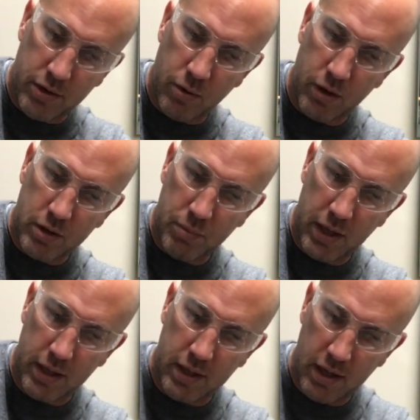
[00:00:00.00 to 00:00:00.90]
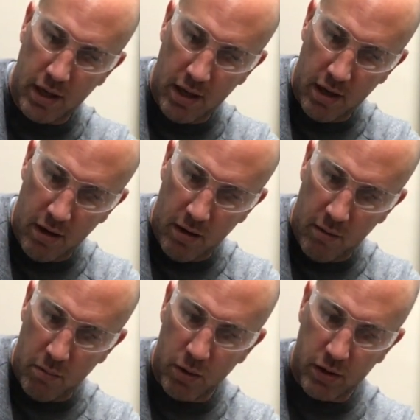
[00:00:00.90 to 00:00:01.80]
a torque spec.
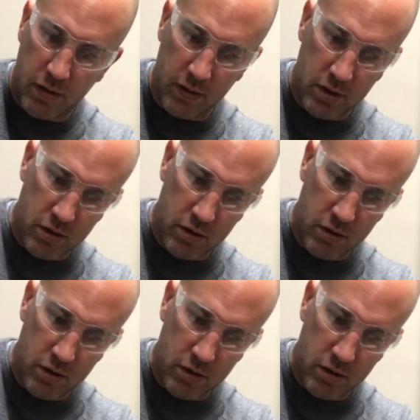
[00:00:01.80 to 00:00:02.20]
Most of the